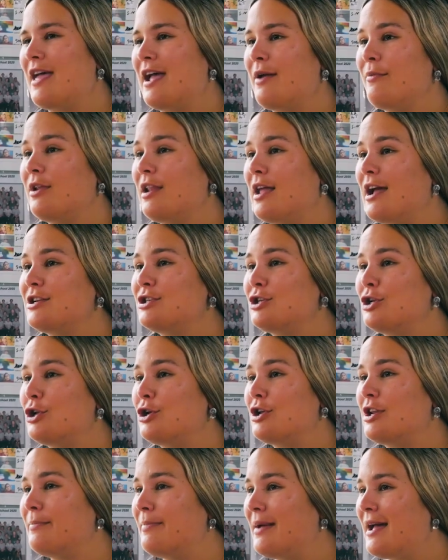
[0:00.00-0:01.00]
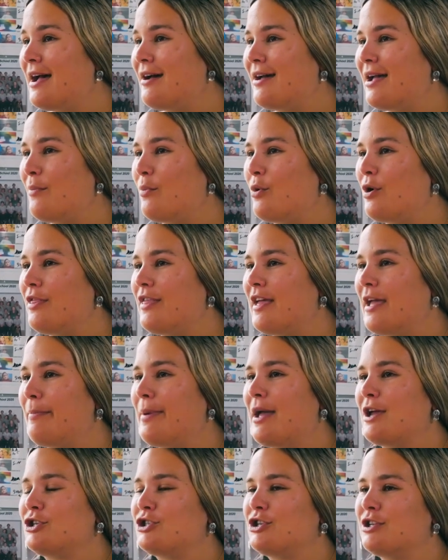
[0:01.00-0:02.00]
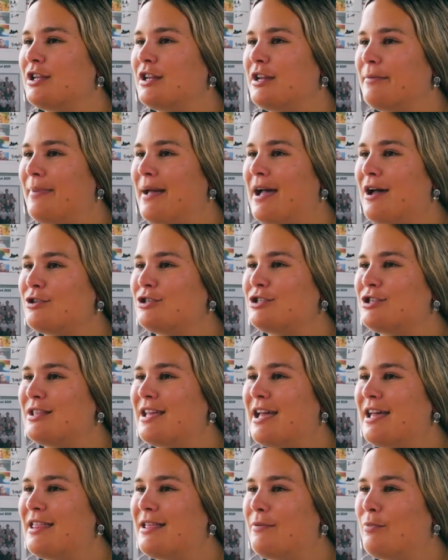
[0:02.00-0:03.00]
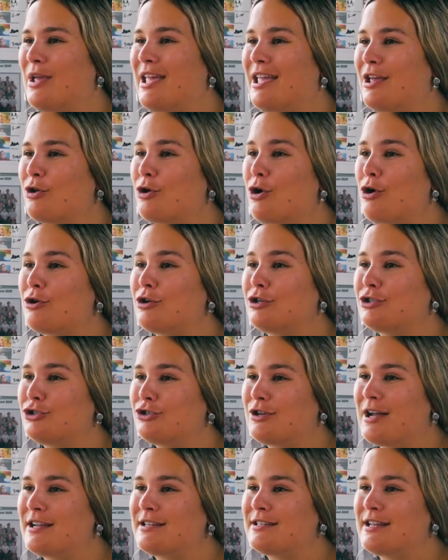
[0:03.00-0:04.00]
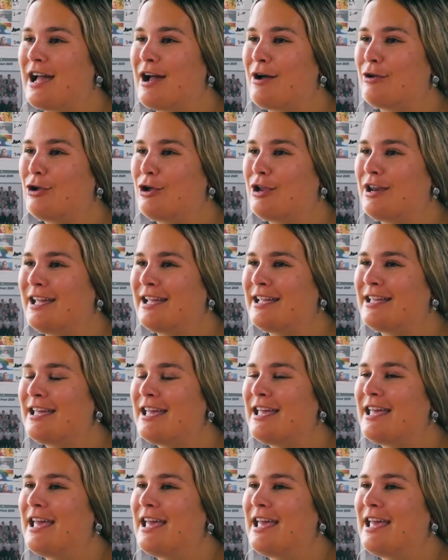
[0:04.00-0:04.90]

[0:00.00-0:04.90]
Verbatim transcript: they would like to learn about and what they're passionate about so that we can co-construct our learning